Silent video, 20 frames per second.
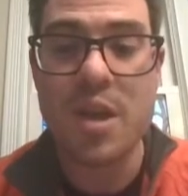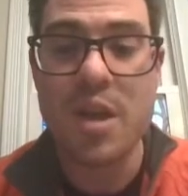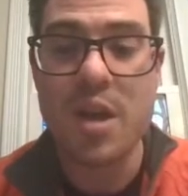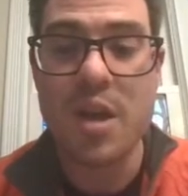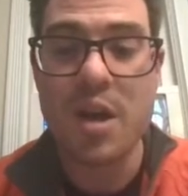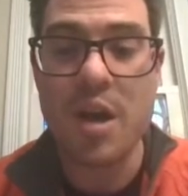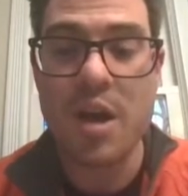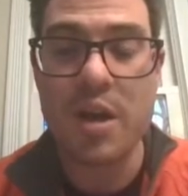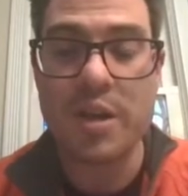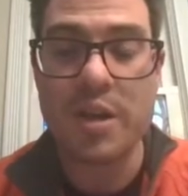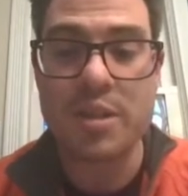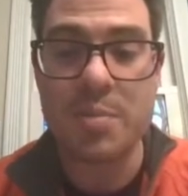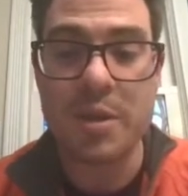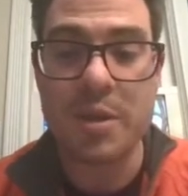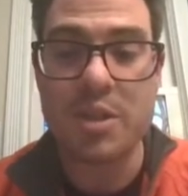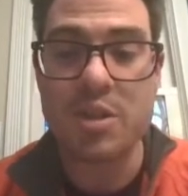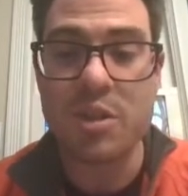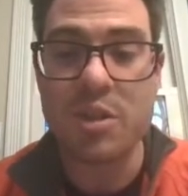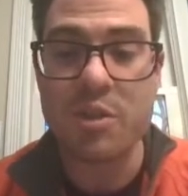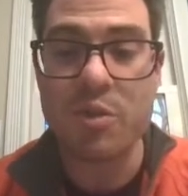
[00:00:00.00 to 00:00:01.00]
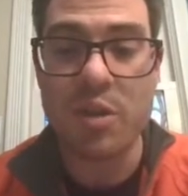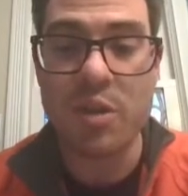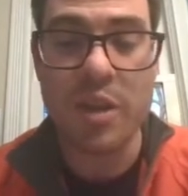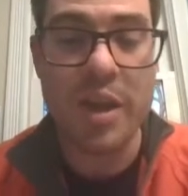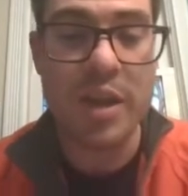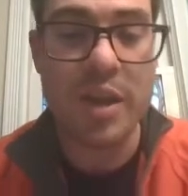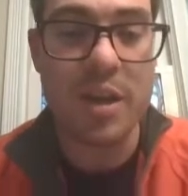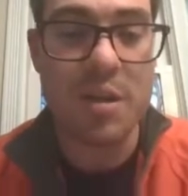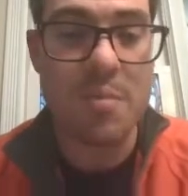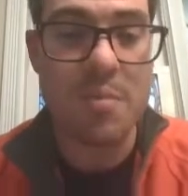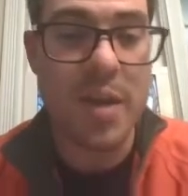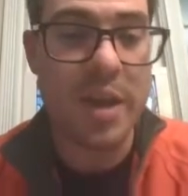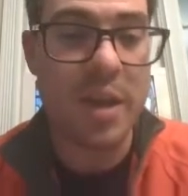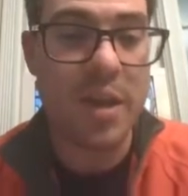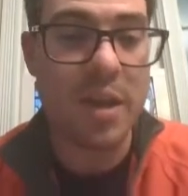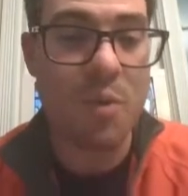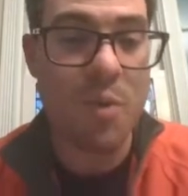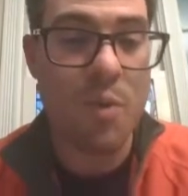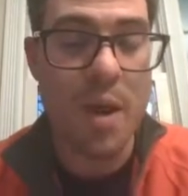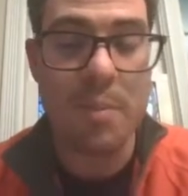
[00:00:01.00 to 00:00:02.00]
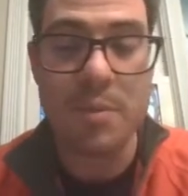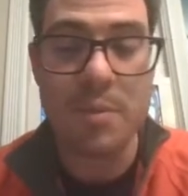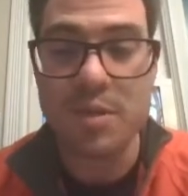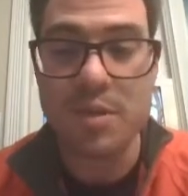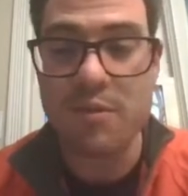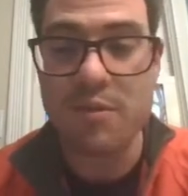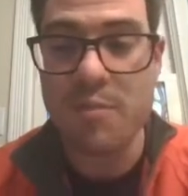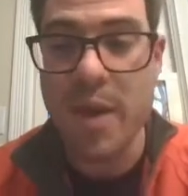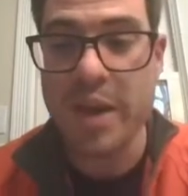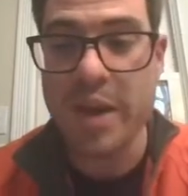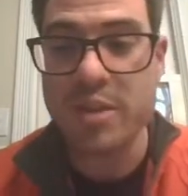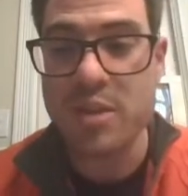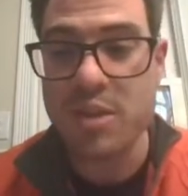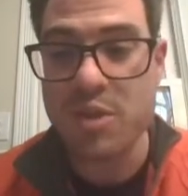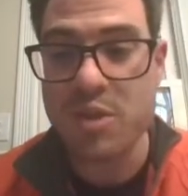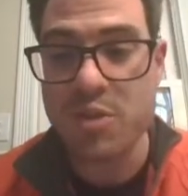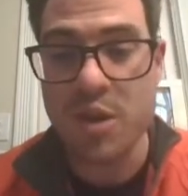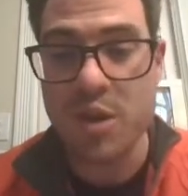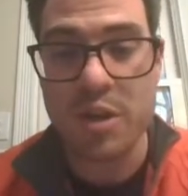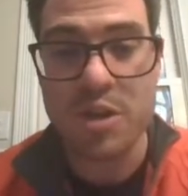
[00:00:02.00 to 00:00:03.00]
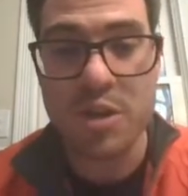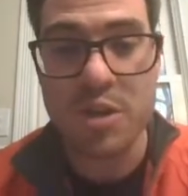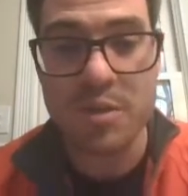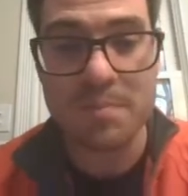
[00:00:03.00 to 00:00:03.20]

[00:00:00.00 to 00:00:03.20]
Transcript: especially related to making weapons of mass destruction.